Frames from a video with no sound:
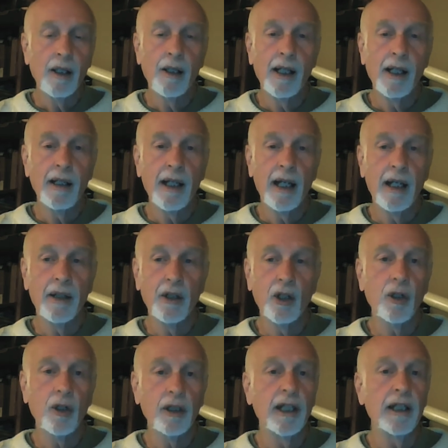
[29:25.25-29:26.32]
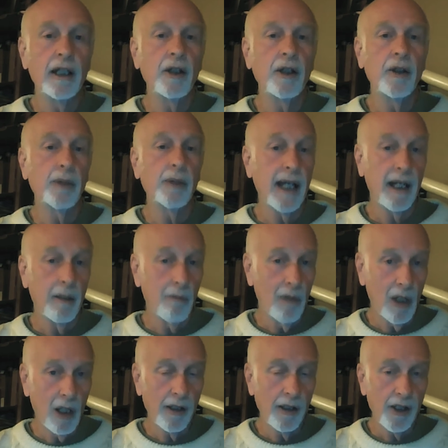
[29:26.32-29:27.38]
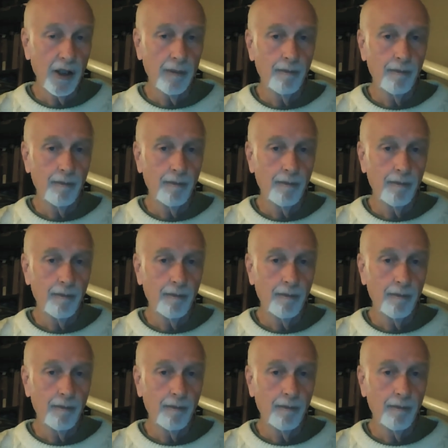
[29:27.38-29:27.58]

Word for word: right, and currently near the planet Mars.